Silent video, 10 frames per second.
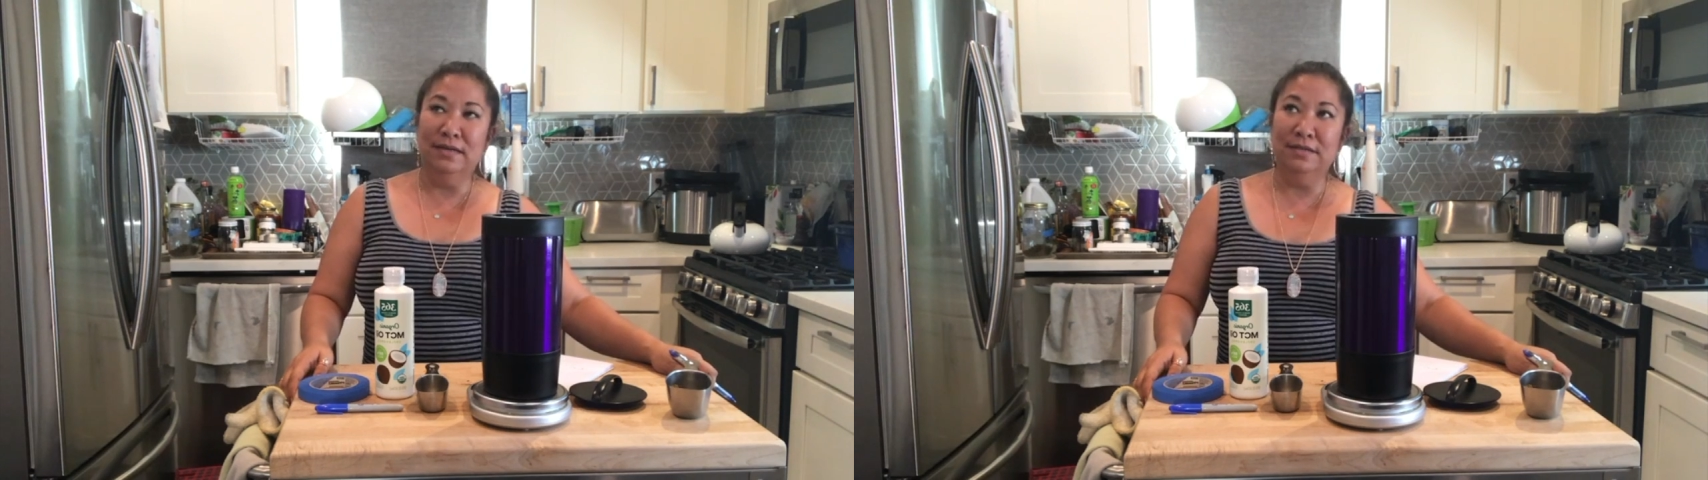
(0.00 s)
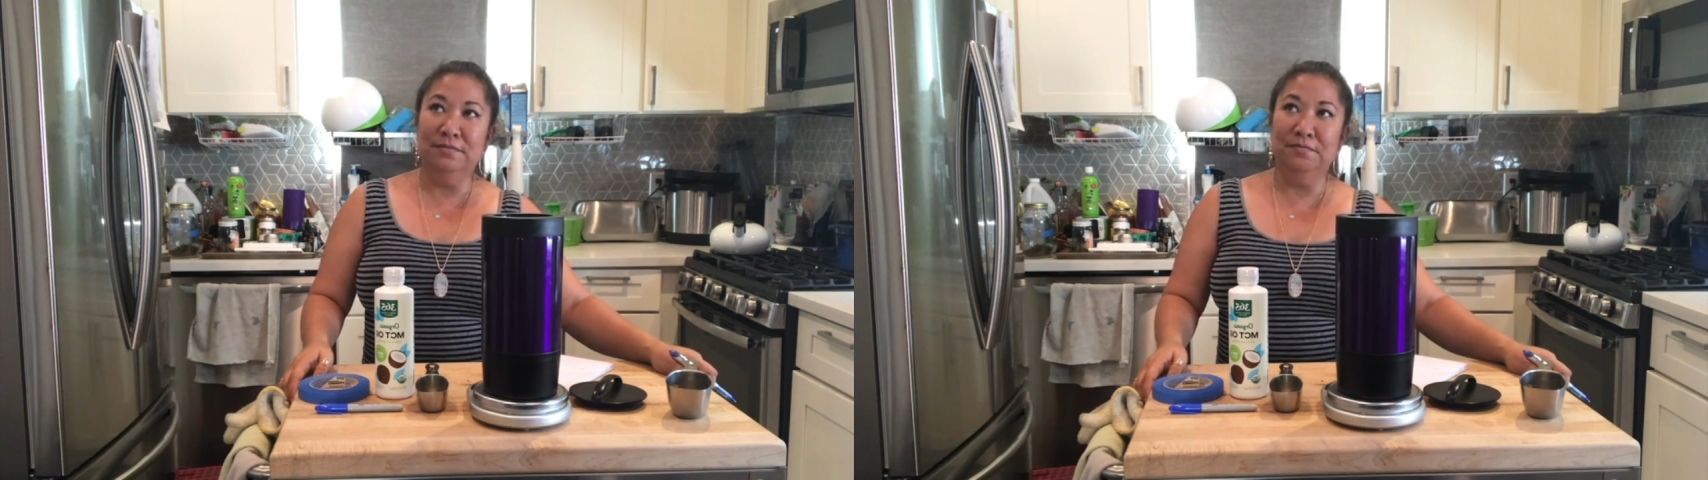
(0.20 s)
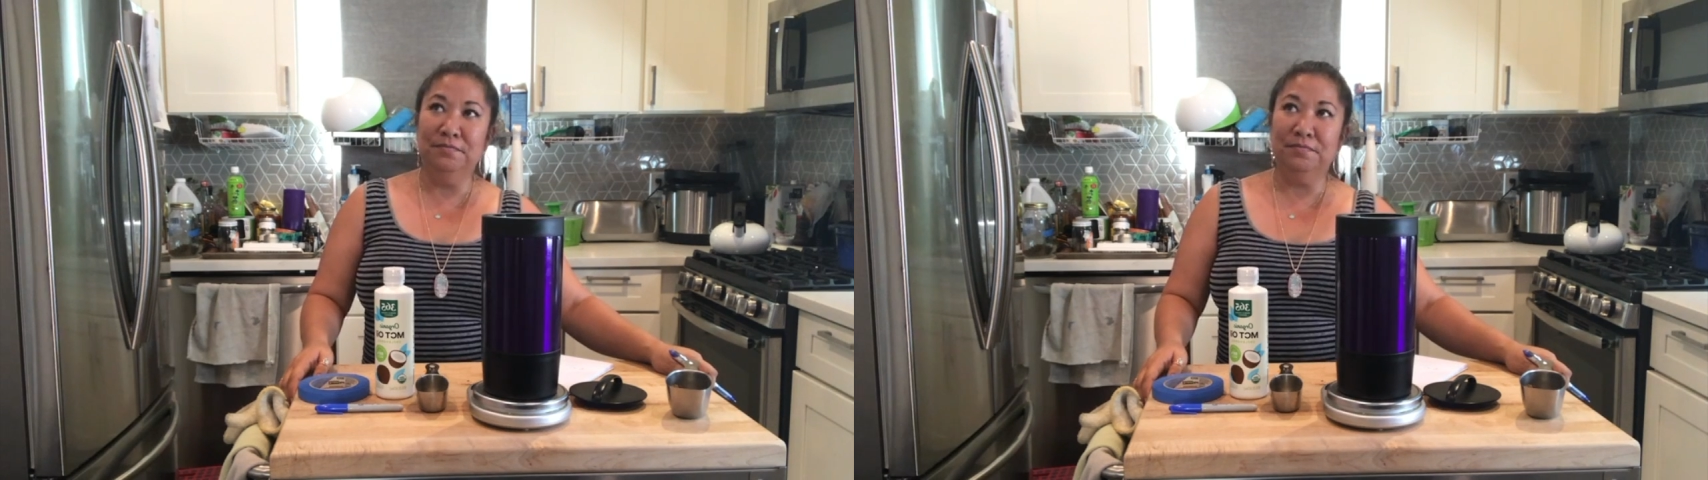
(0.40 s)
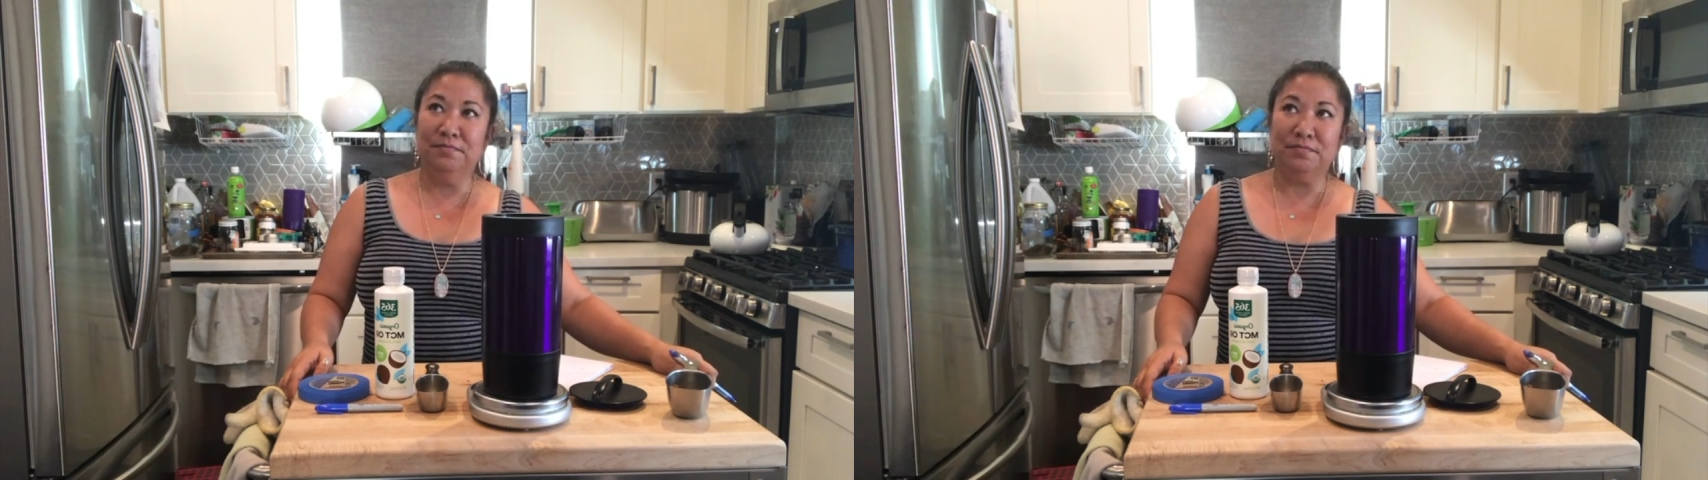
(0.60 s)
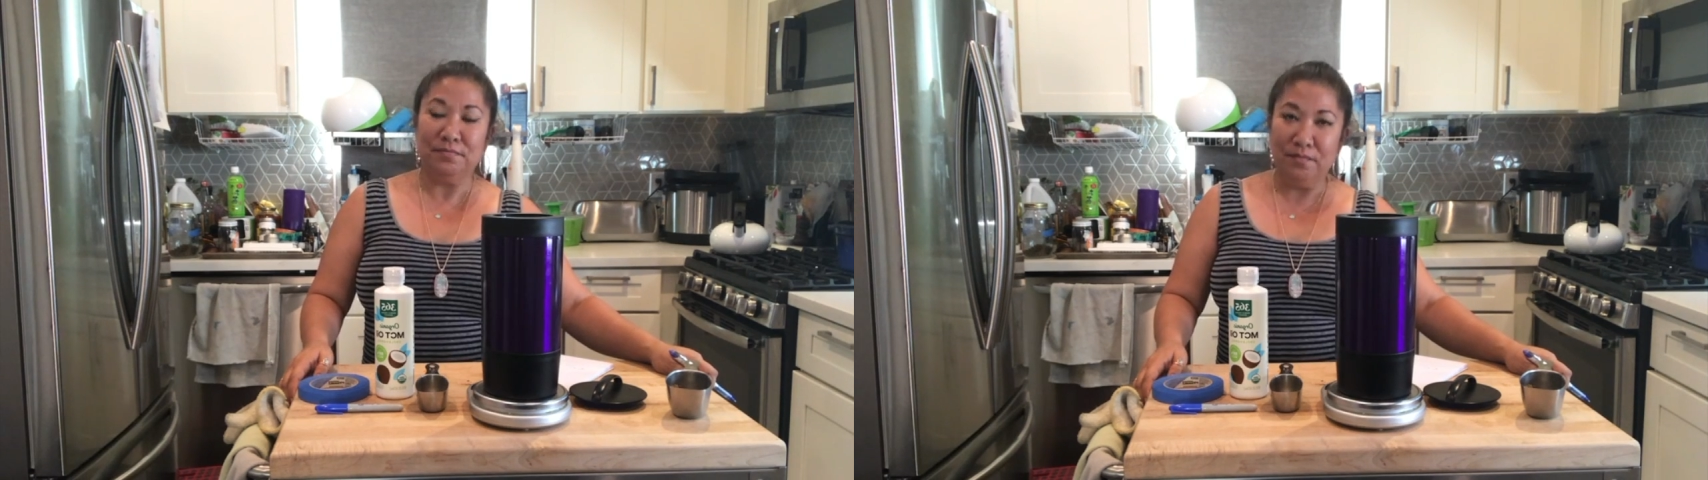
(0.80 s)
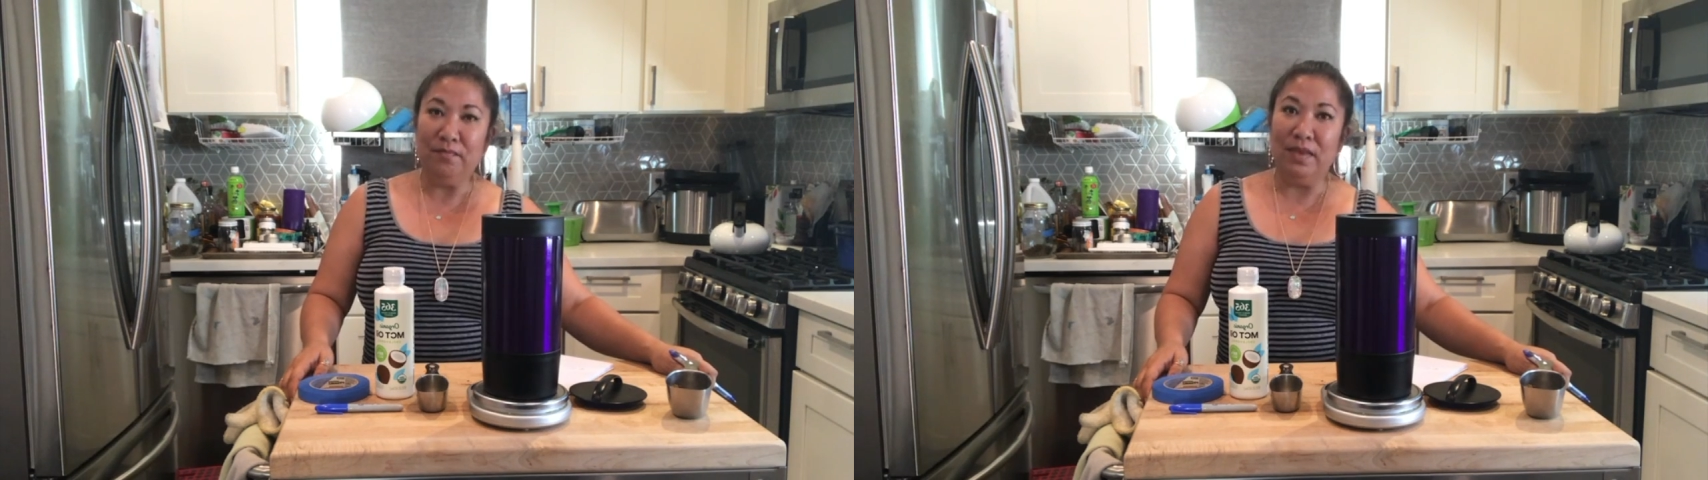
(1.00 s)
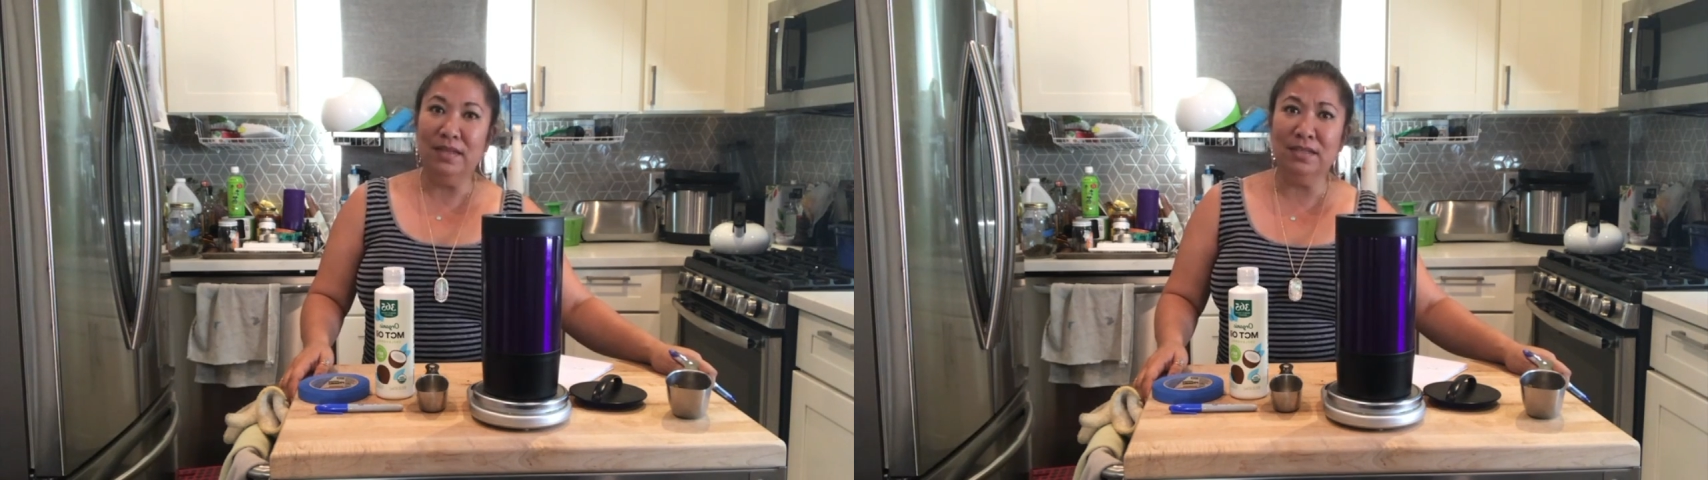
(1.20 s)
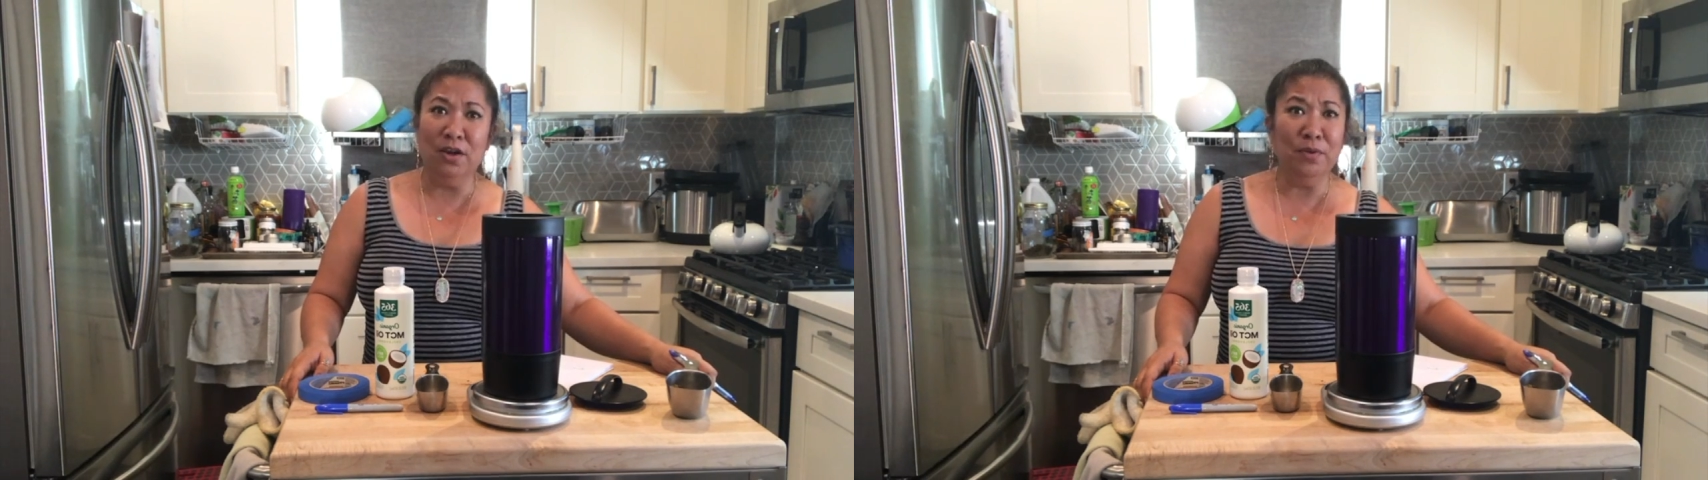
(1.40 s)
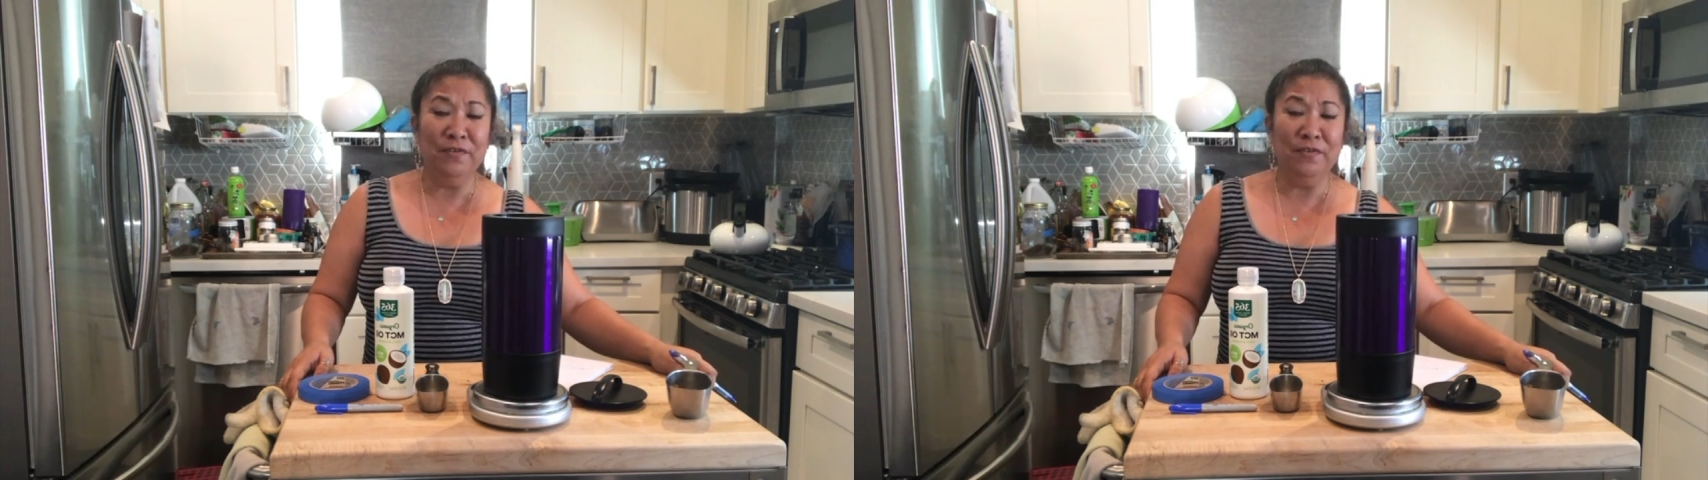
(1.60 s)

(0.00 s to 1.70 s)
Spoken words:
let's